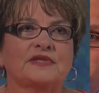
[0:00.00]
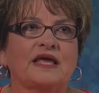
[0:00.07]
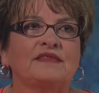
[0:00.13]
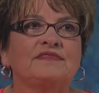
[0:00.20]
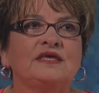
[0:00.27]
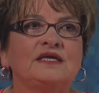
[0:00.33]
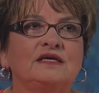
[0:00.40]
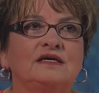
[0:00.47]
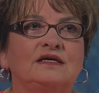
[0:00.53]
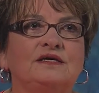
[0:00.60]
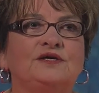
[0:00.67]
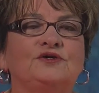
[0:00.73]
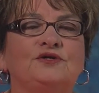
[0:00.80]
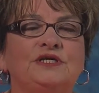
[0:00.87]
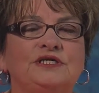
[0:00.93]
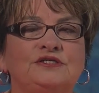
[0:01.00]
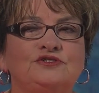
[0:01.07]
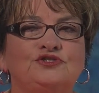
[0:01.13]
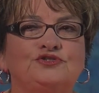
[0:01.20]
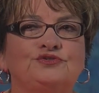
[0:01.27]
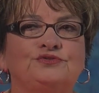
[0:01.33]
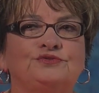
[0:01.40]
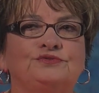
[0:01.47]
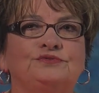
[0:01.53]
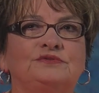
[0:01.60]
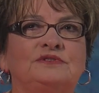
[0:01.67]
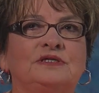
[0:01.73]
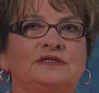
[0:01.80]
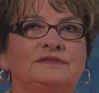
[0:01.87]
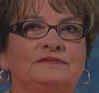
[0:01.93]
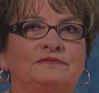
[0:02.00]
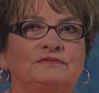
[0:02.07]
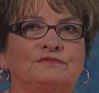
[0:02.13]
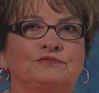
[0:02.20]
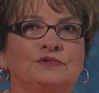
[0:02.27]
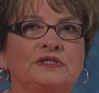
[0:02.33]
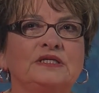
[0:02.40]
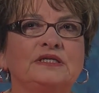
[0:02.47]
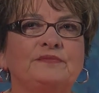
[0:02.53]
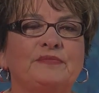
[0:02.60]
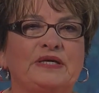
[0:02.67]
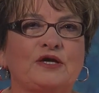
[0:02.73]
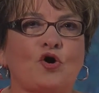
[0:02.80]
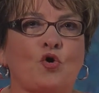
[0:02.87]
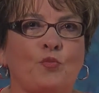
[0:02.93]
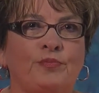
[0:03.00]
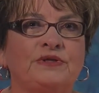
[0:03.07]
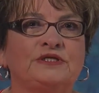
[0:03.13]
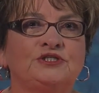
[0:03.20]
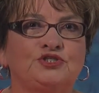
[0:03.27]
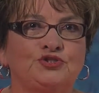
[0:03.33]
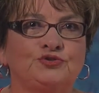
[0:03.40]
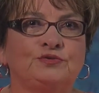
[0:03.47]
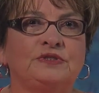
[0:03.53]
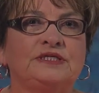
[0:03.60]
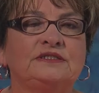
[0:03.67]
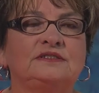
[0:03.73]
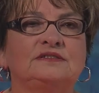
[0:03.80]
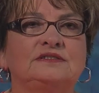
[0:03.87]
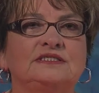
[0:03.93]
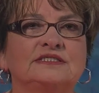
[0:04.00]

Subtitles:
I think you need to really be open to it,